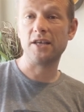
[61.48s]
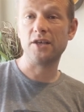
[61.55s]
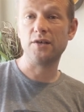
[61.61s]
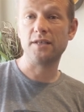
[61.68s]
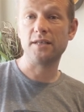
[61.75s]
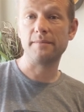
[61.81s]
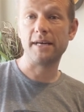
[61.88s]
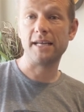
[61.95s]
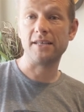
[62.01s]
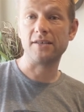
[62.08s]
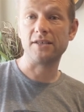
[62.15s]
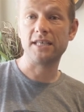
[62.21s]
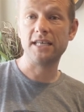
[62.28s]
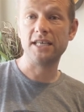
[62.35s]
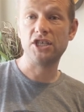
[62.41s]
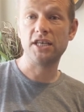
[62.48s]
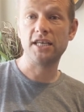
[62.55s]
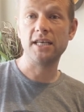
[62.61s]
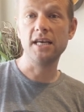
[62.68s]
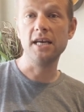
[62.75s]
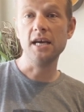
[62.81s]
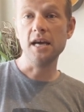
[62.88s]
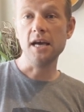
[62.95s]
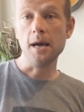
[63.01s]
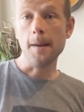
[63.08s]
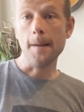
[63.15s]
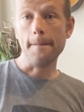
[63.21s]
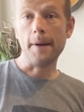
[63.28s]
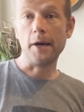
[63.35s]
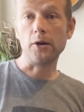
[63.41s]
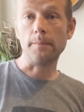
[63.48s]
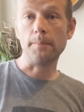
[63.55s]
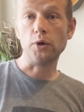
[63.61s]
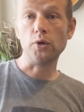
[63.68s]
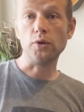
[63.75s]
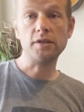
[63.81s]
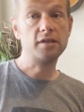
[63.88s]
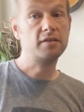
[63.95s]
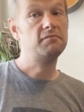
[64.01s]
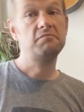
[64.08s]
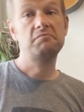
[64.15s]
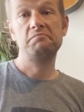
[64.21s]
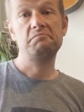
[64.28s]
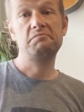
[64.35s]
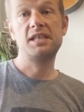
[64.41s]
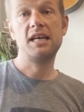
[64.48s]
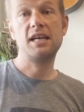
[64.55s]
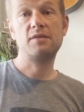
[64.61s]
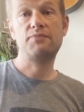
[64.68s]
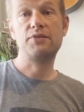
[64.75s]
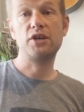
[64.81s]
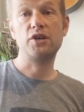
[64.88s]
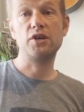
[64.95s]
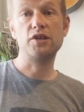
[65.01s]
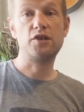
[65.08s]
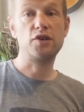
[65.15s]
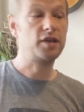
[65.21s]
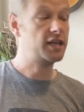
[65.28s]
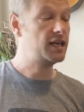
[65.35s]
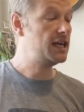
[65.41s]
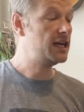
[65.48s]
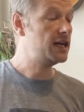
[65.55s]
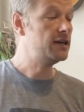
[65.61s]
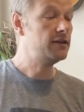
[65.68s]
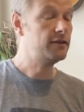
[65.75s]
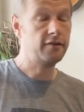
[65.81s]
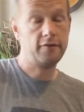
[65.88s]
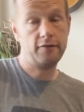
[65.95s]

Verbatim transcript: I use in my little teaching pedal board. Sounds pretty good, as you can hear.